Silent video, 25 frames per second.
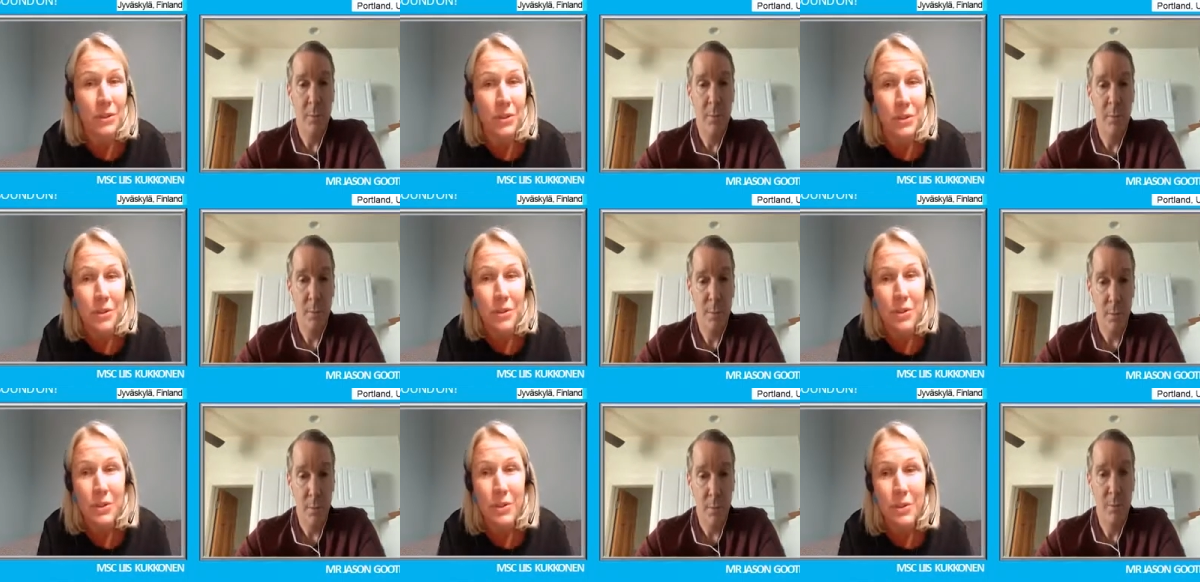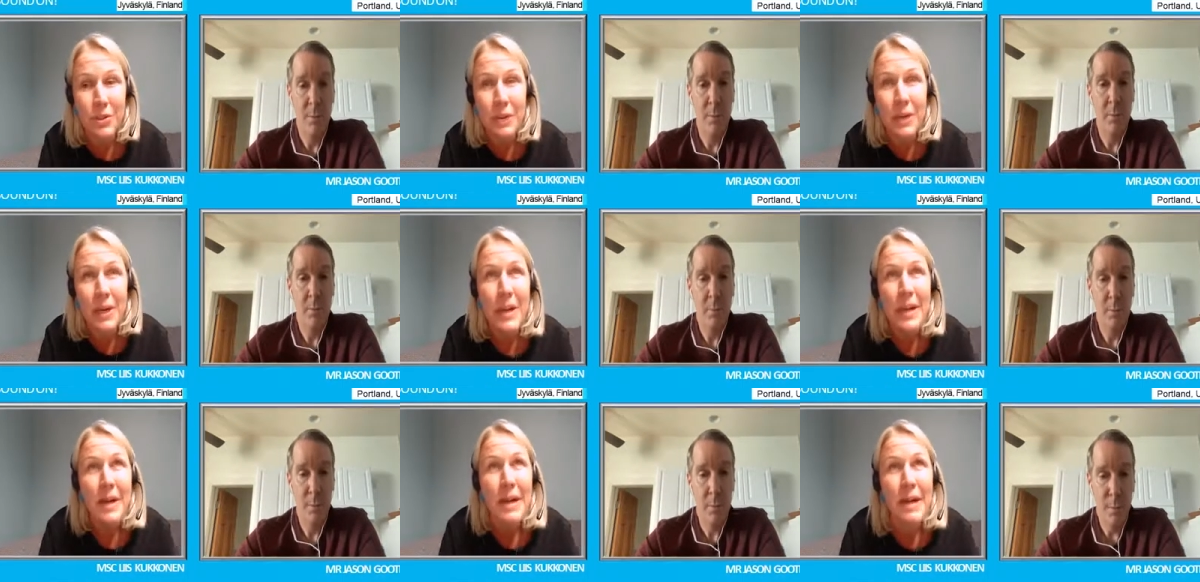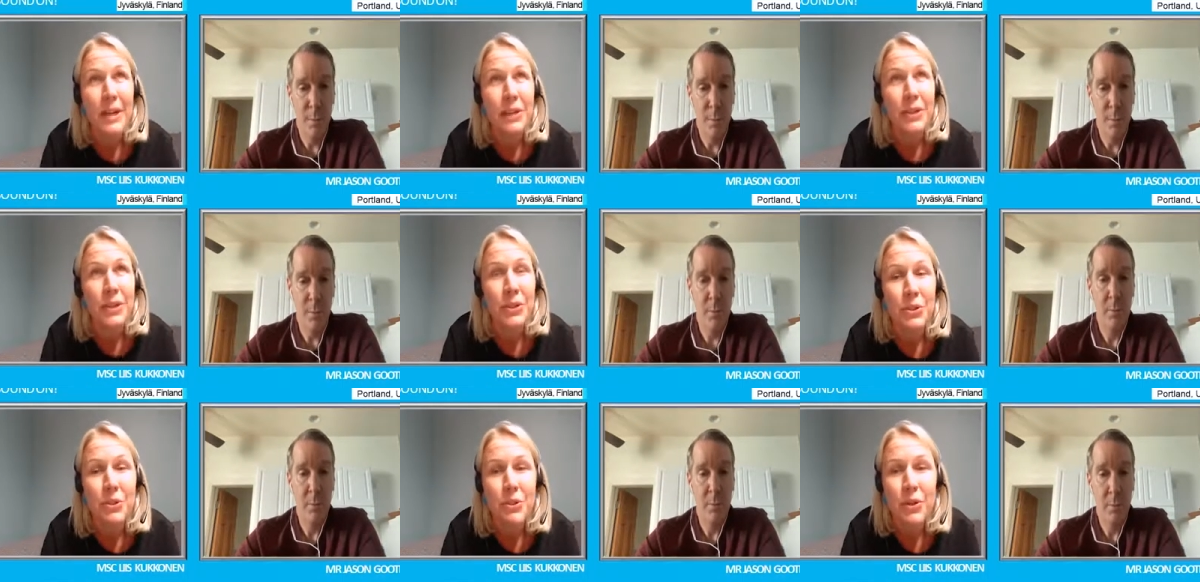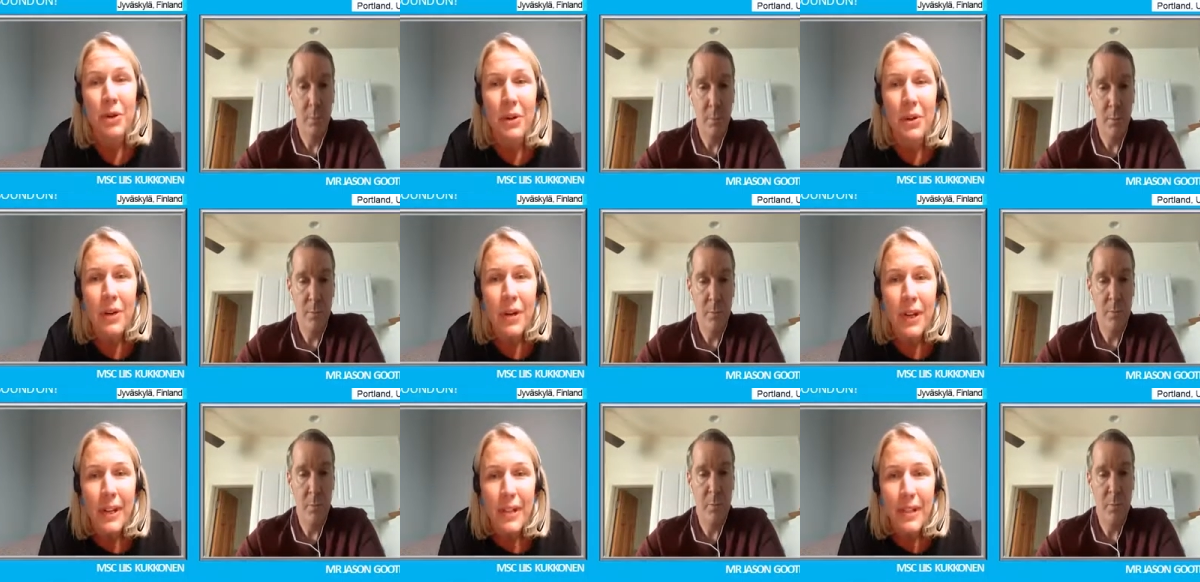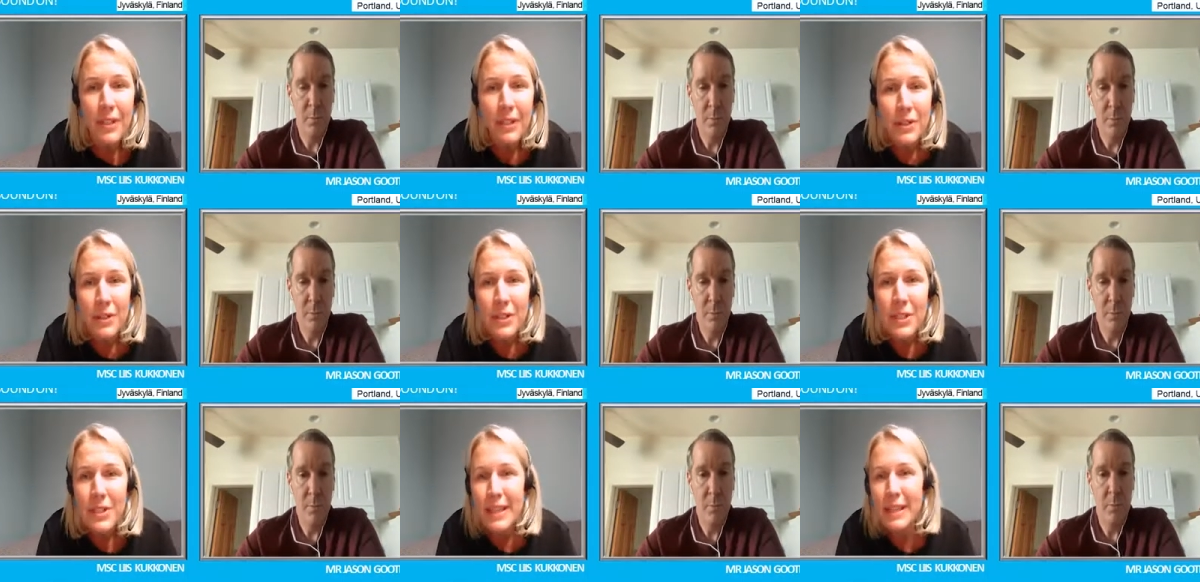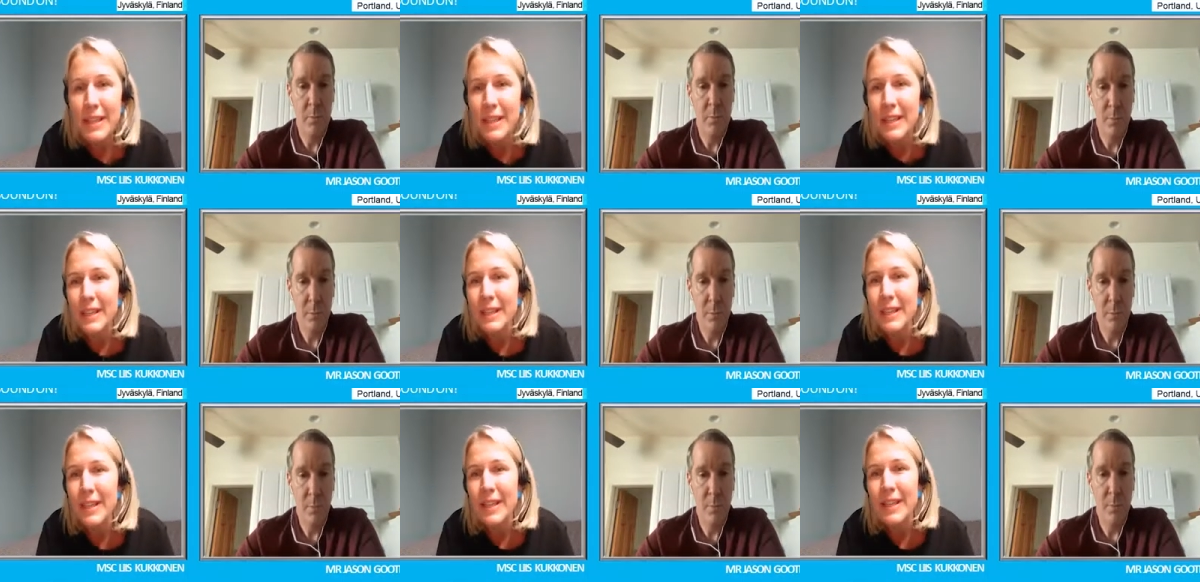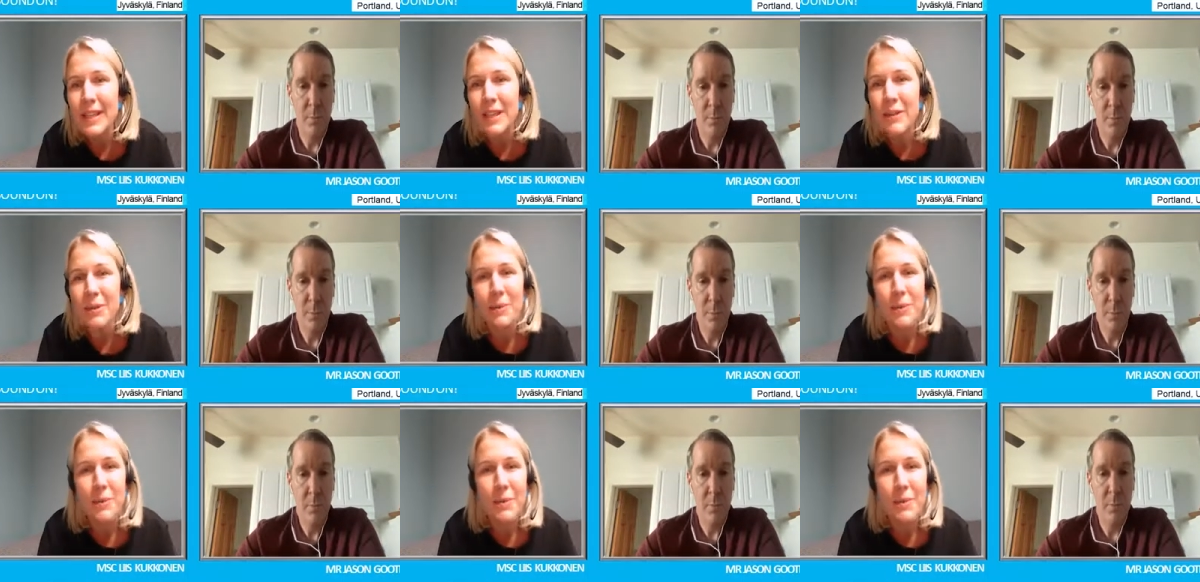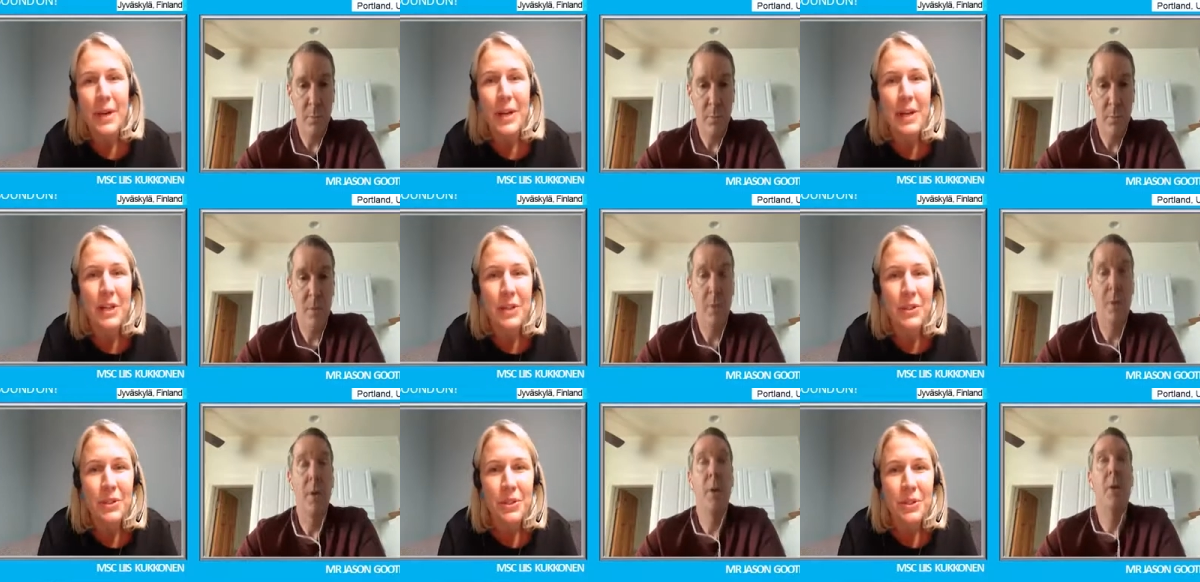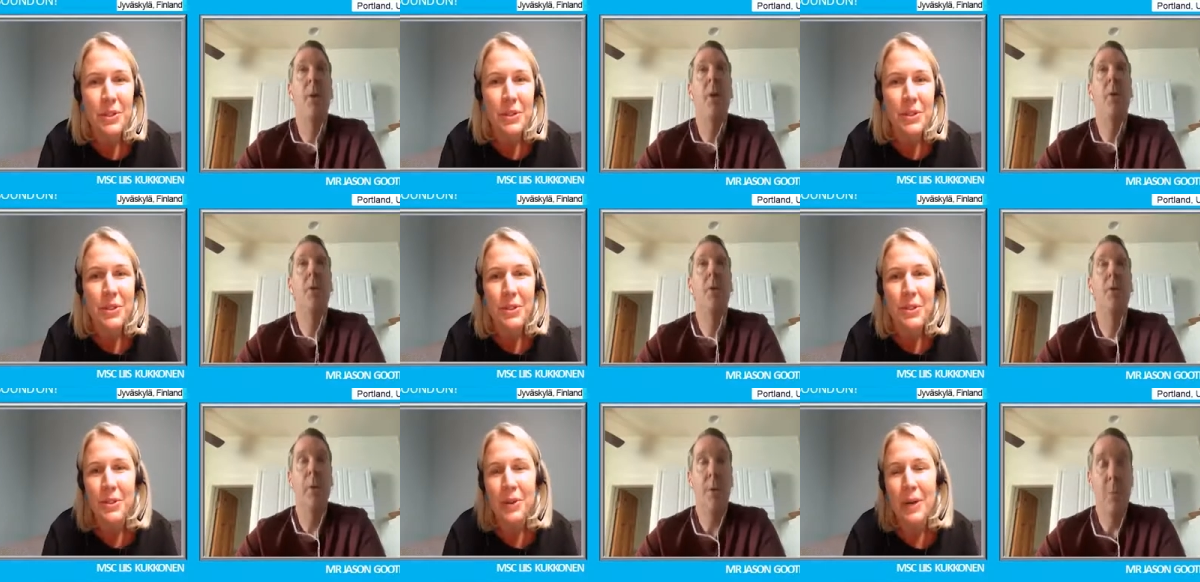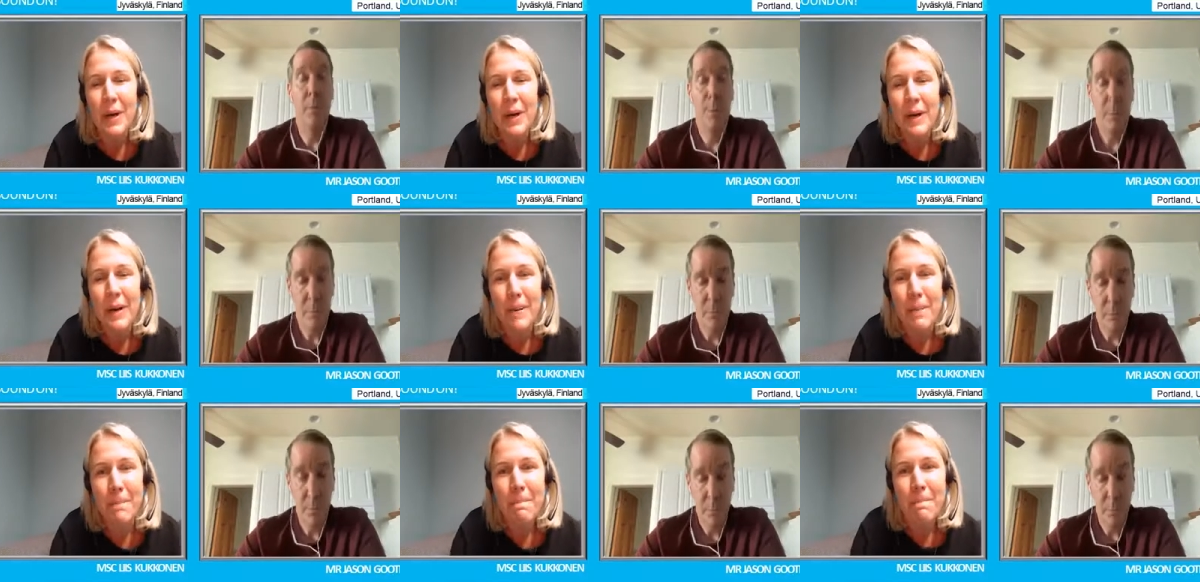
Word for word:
Speaker 1: do you do online consulting? Where do you